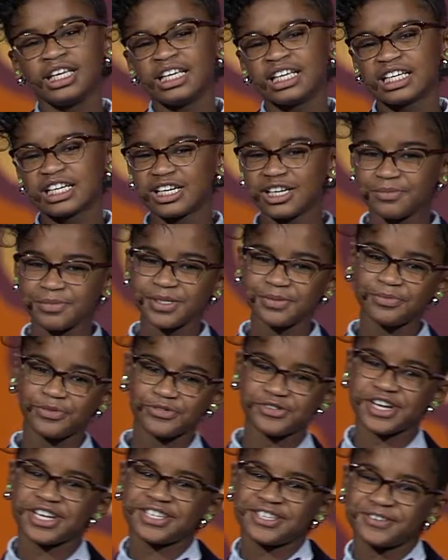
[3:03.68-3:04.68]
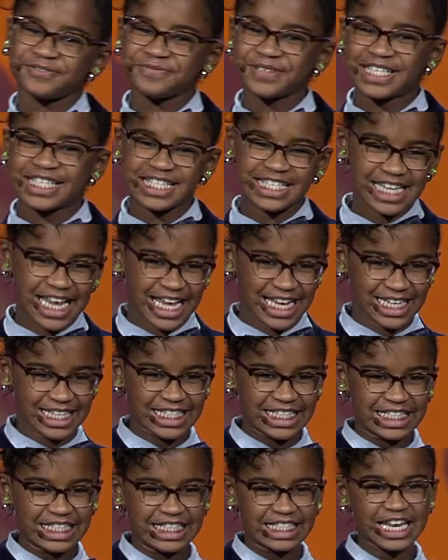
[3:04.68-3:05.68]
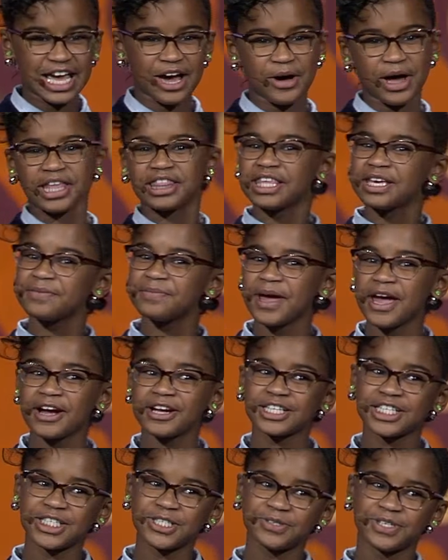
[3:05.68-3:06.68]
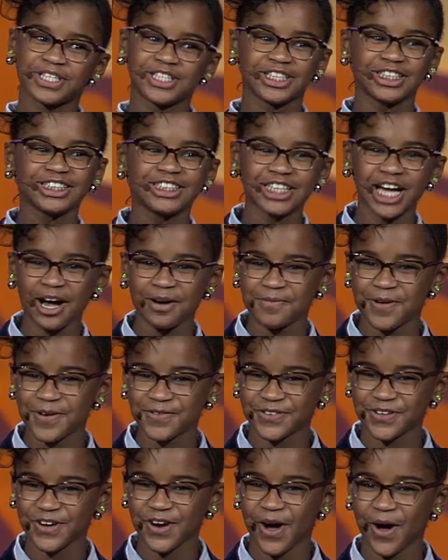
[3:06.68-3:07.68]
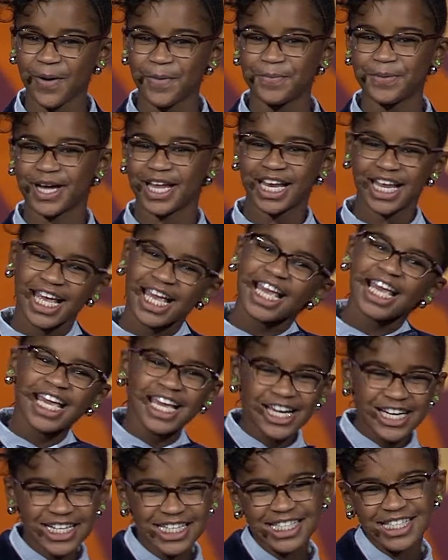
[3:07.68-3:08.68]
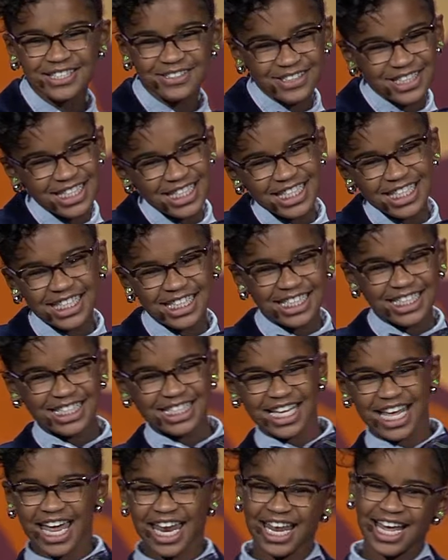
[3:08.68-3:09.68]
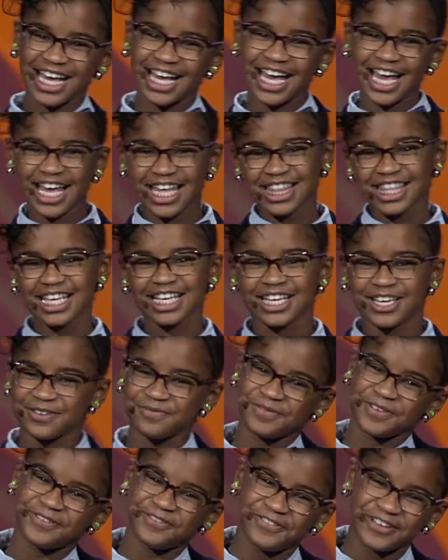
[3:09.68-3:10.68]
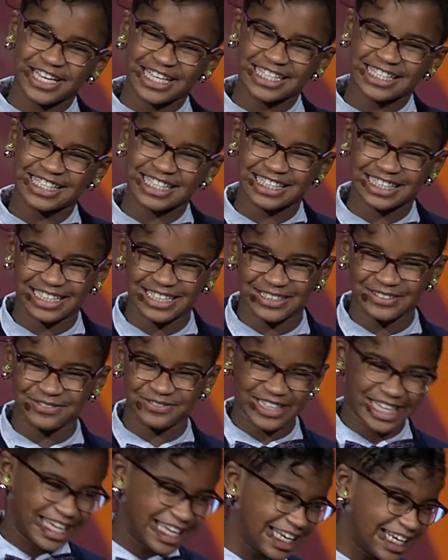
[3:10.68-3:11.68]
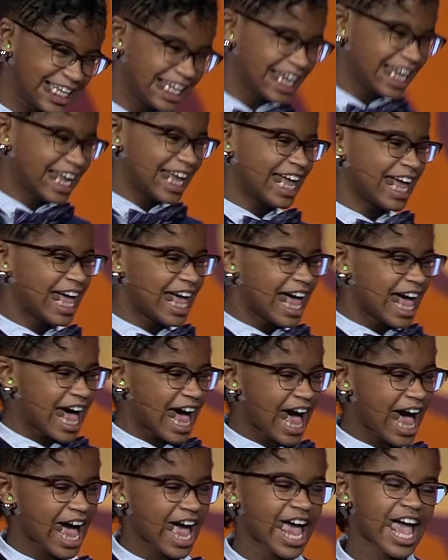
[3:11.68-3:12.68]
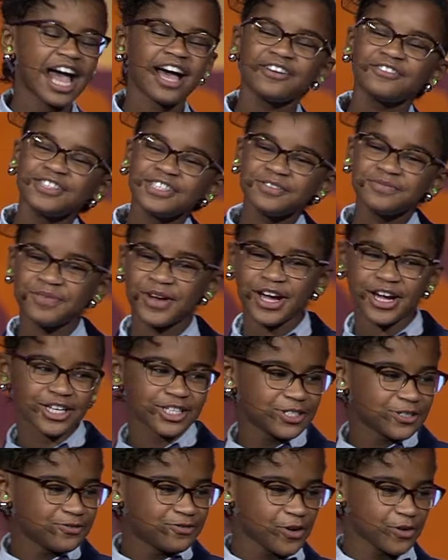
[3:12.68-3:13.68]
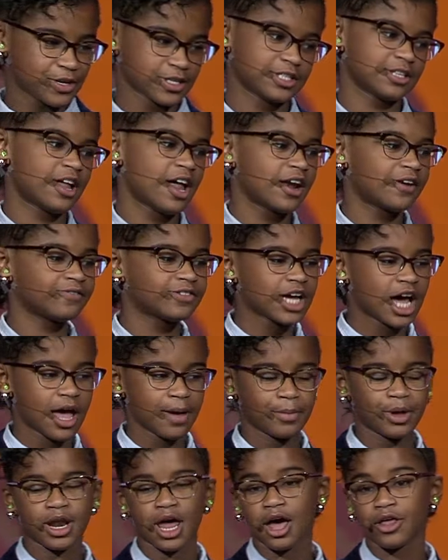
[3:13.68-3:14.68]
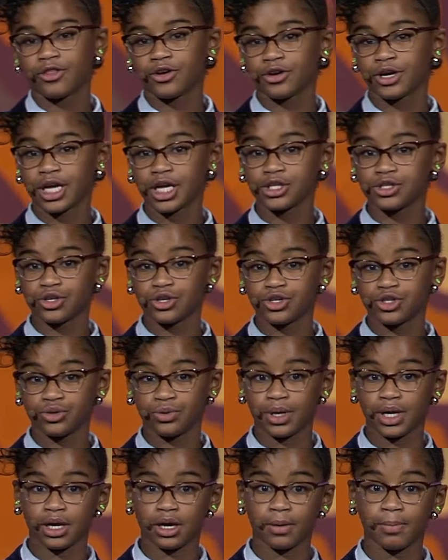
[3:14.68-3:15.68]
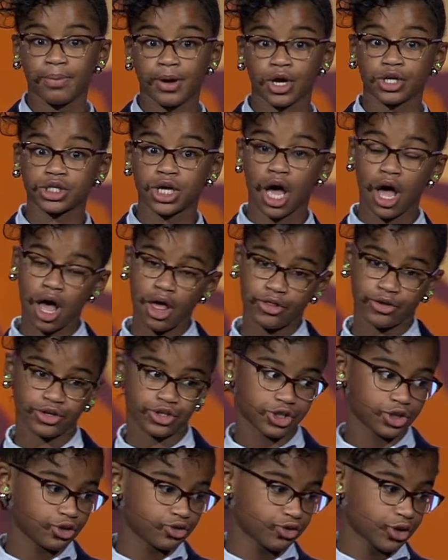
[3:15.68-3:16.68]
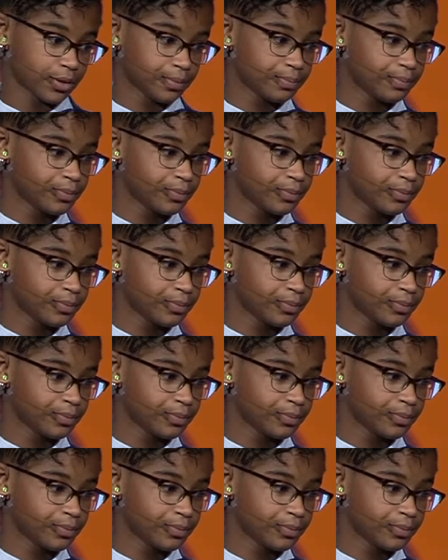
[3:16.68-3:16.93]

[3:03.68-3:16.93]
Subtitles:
Common parental mistakes. Now, I think parents do a good job overall, but here are some things that I think could be fixed a little bit. I have seen parents who focus a lot of time on how their kids are doing compared to other children.